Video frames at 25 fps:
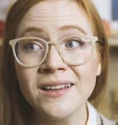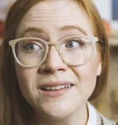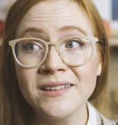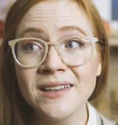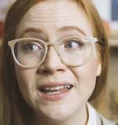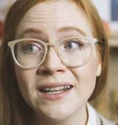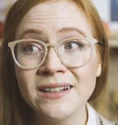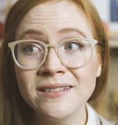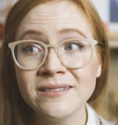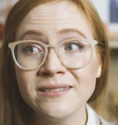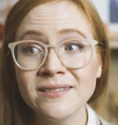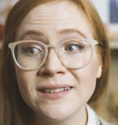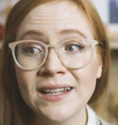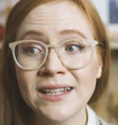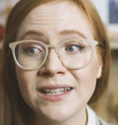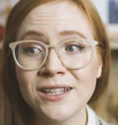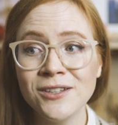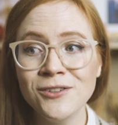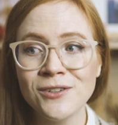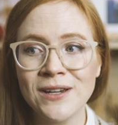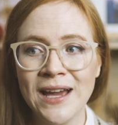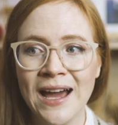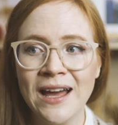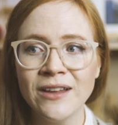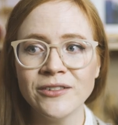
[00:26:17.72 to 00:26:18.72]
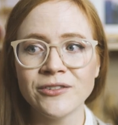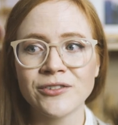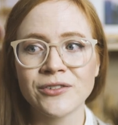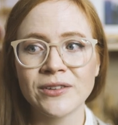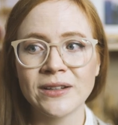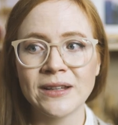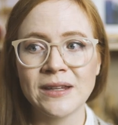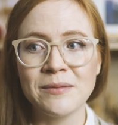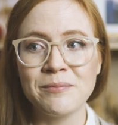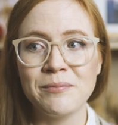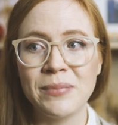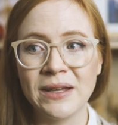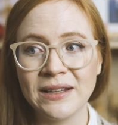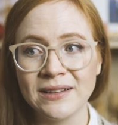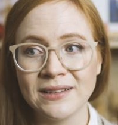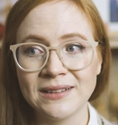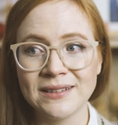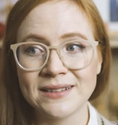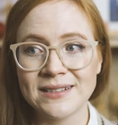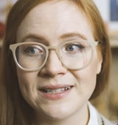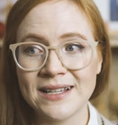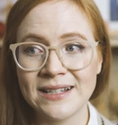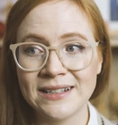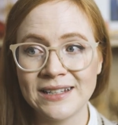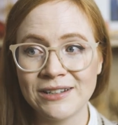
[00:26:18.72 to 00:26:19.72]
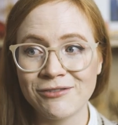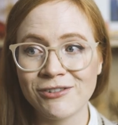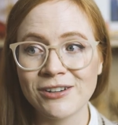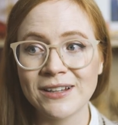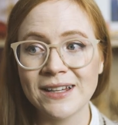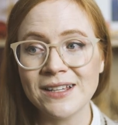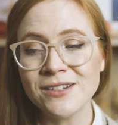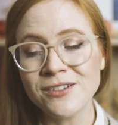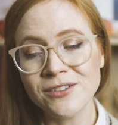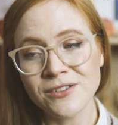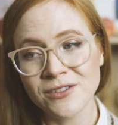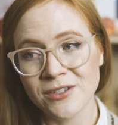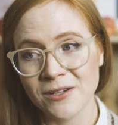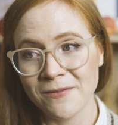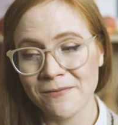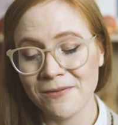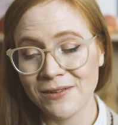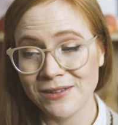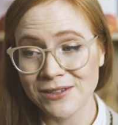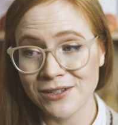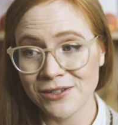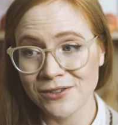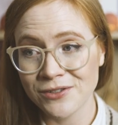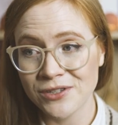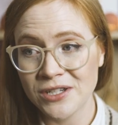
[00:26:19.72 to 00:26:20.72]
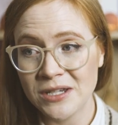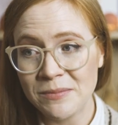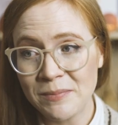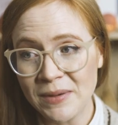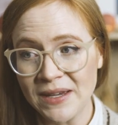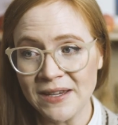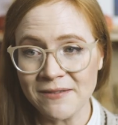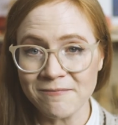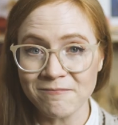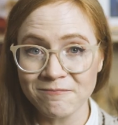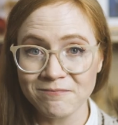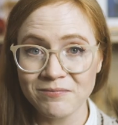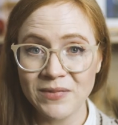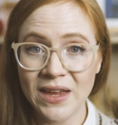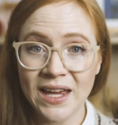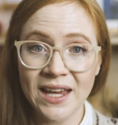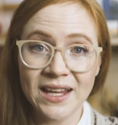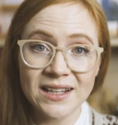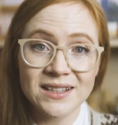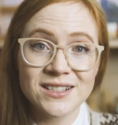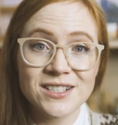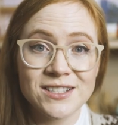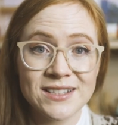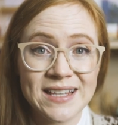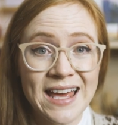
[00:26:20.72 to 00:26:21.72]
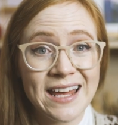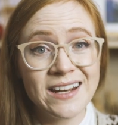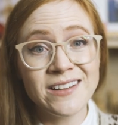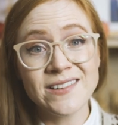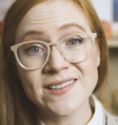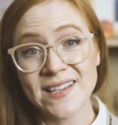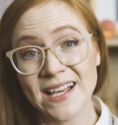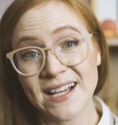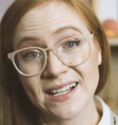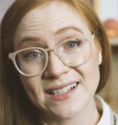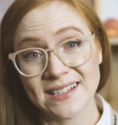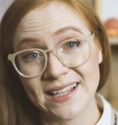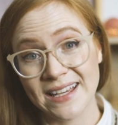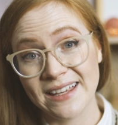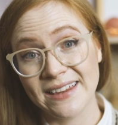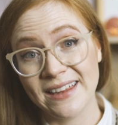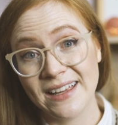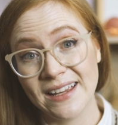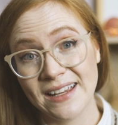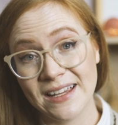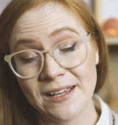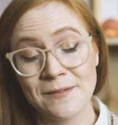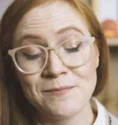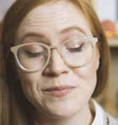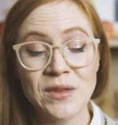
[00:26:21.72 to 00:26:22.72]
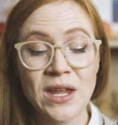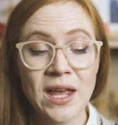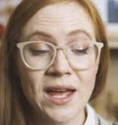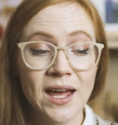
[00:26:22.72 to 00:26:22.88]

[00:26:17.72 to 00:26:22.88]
then like you can't really build any relationship with your GP. It just kind of sucks, I think.